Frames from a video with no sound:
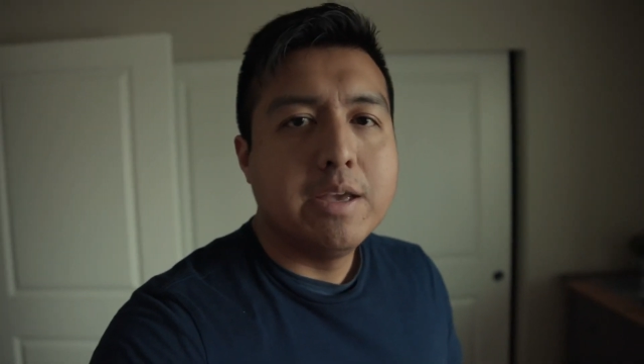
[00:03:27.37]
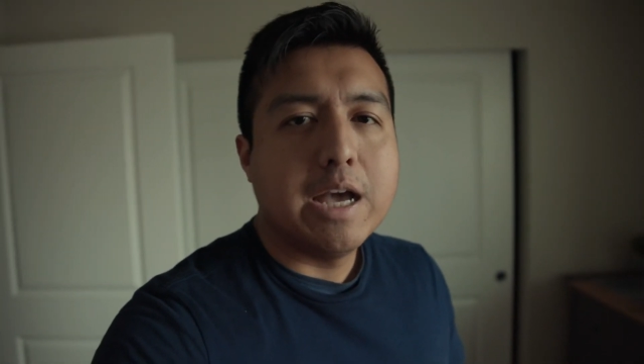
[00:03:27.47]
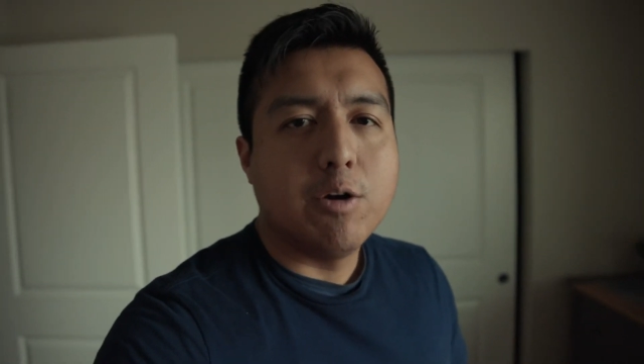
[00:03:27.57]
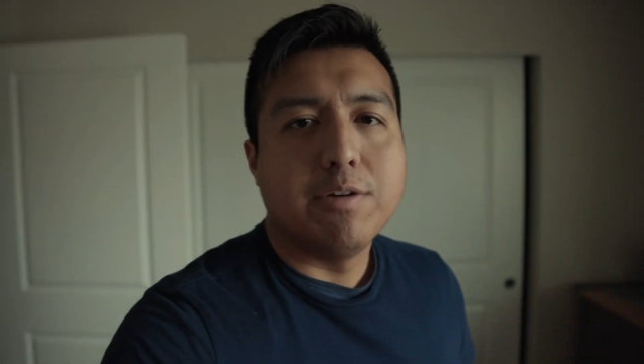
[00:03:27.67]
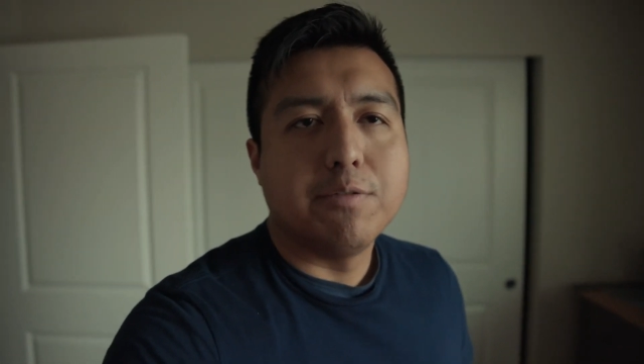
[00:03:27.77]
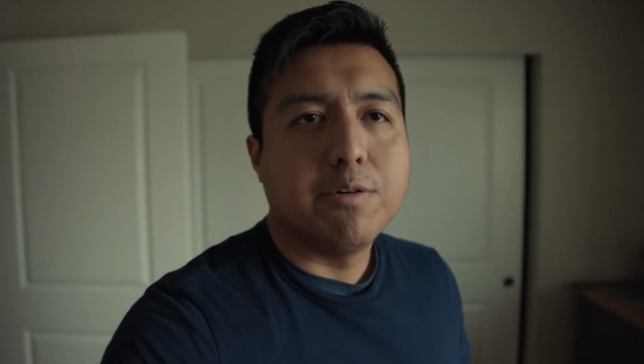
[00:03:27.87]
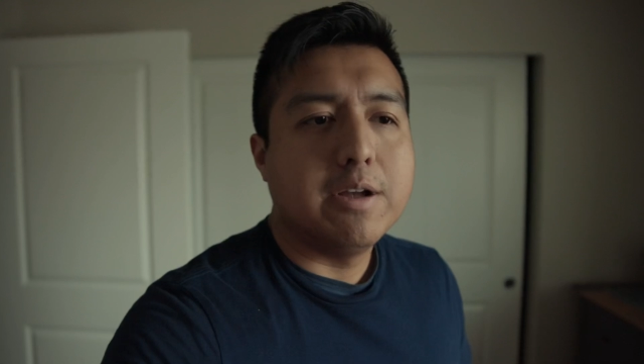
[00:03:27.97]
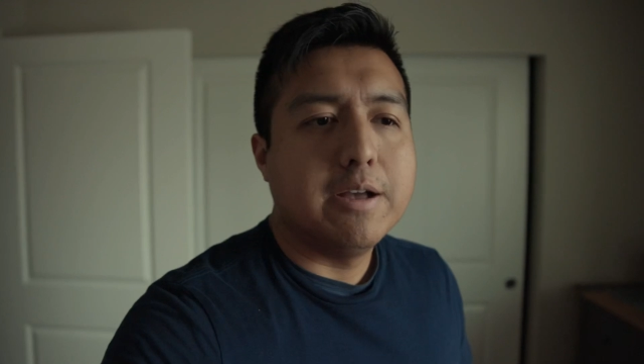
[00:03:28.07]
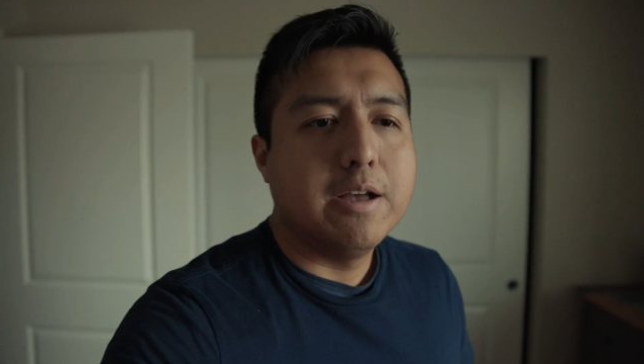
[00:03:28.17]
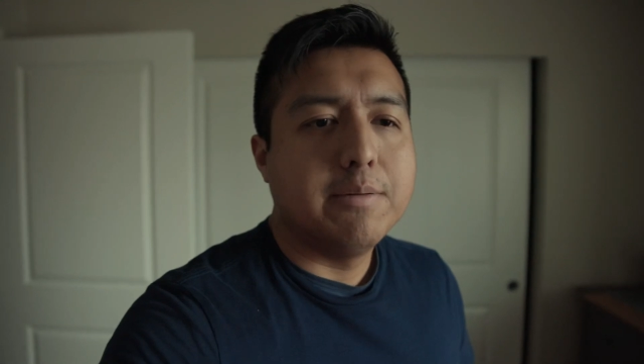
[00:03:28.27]
However,
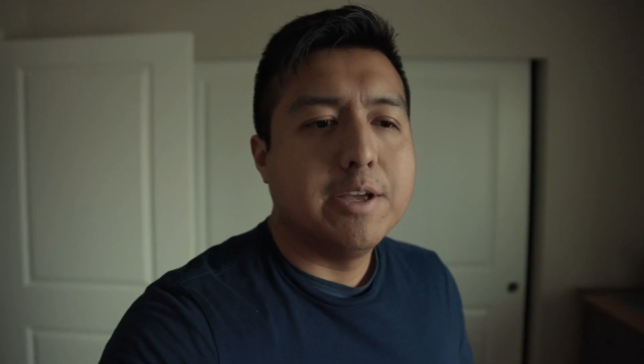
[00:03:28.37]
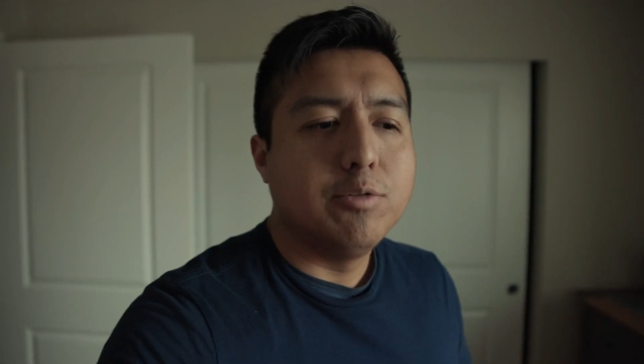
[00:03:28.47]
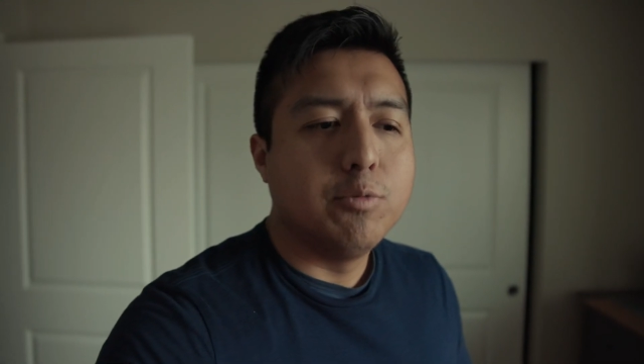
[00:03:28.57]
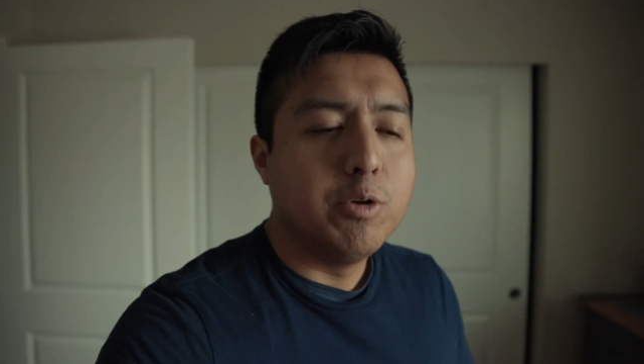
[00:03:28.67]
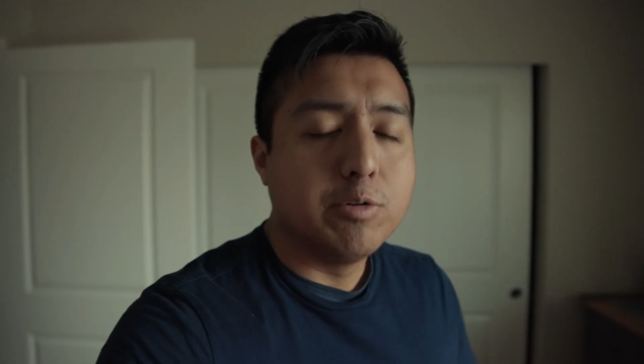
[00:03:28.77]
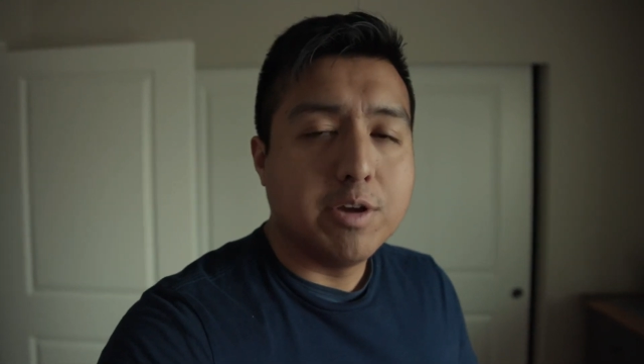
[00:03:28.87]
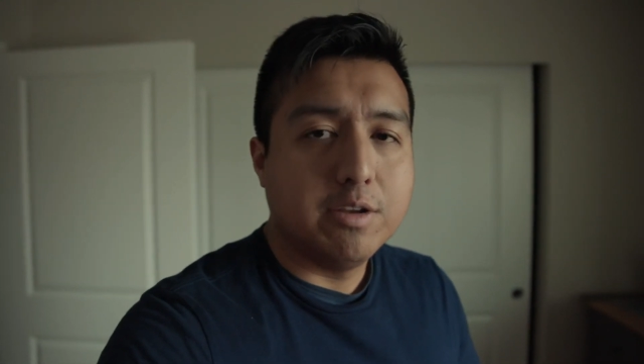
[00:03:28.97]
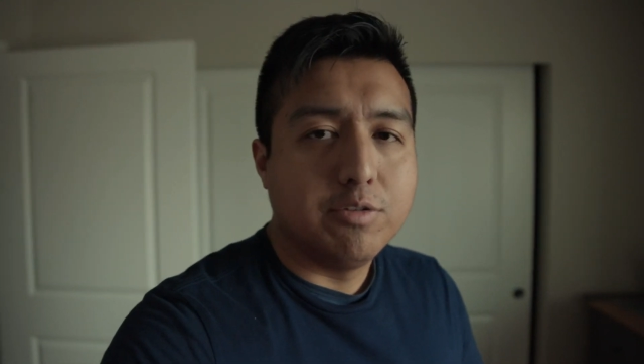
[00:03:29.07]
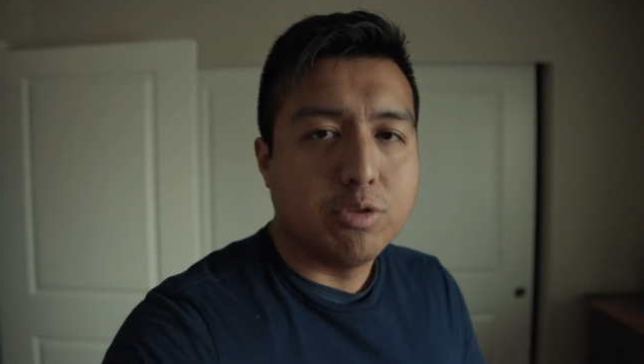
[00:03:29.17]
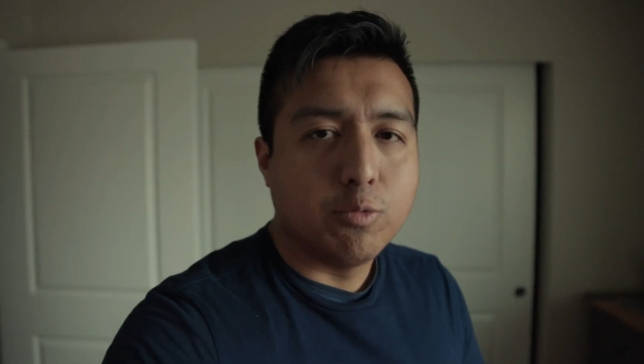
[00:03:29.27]
I will cut it
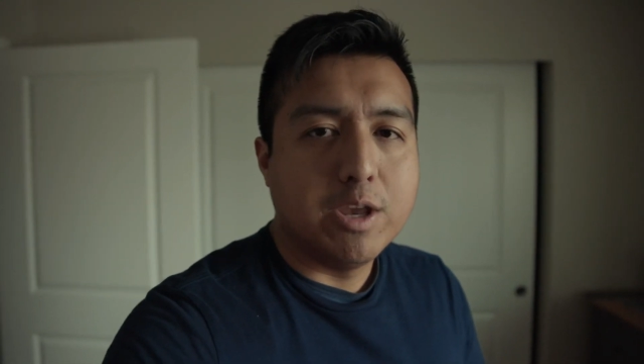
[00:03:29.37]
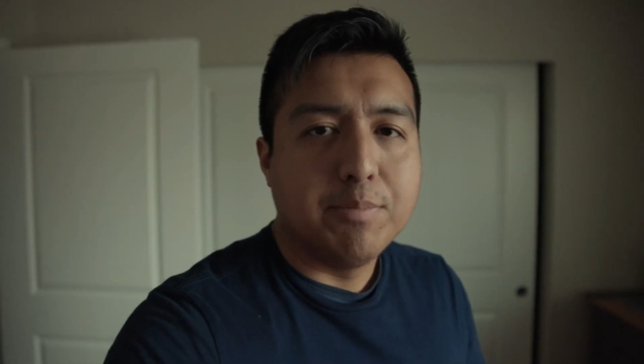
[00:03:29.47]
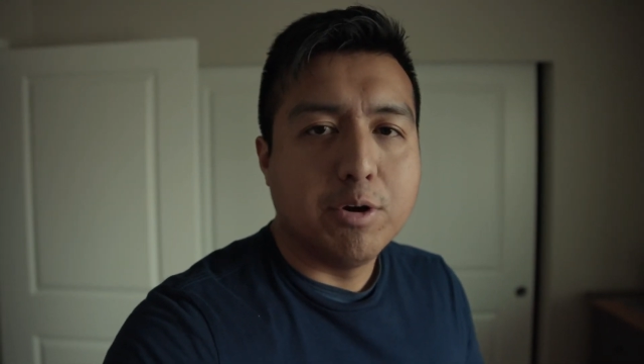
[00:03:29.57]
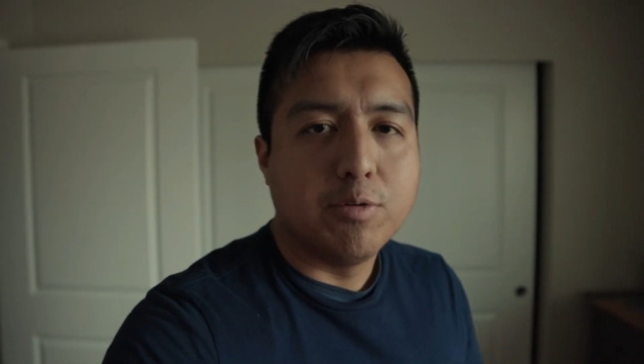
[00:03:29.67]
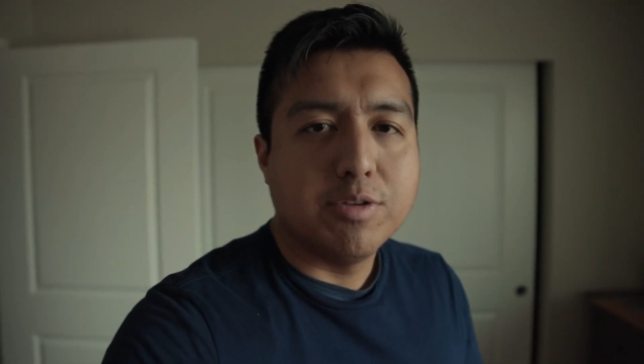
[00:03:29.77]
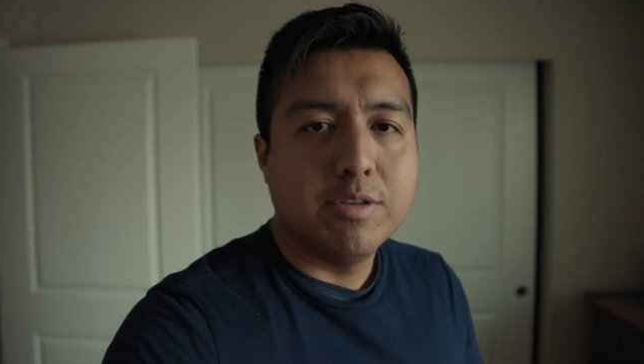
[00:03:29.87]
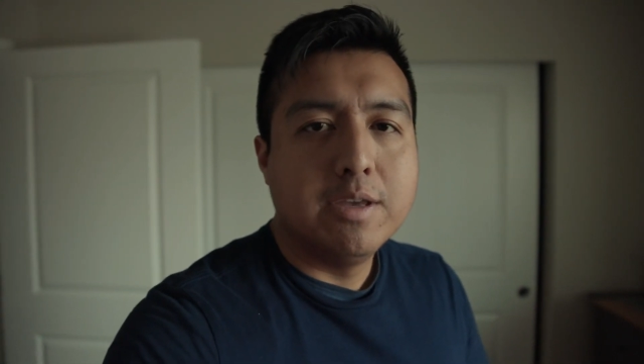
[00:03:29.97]
to 3 posts.